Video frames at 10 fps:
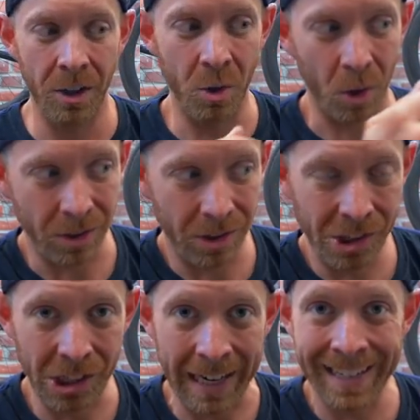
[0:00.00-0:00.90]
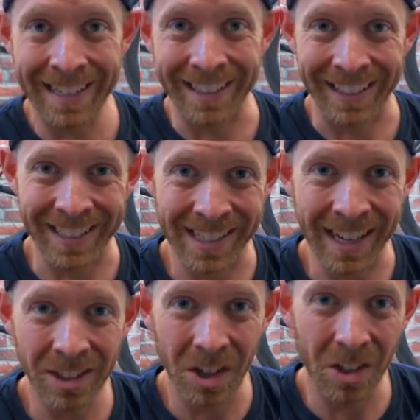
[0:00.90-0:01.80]
your chain and the
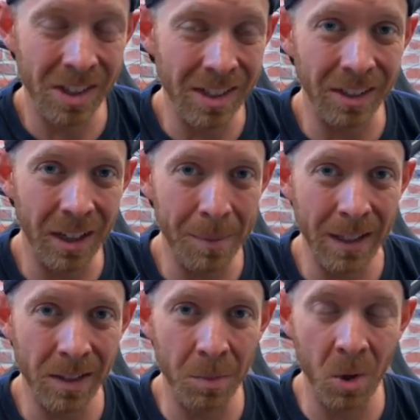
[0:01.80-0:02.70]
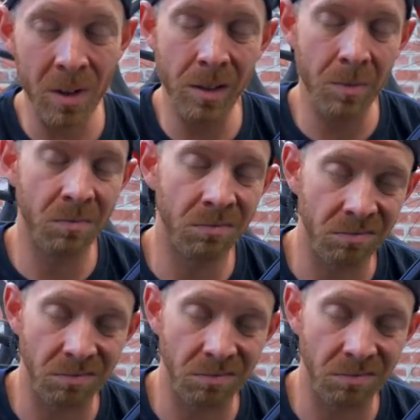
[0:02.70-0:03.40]
cassette are still gonna make some noise?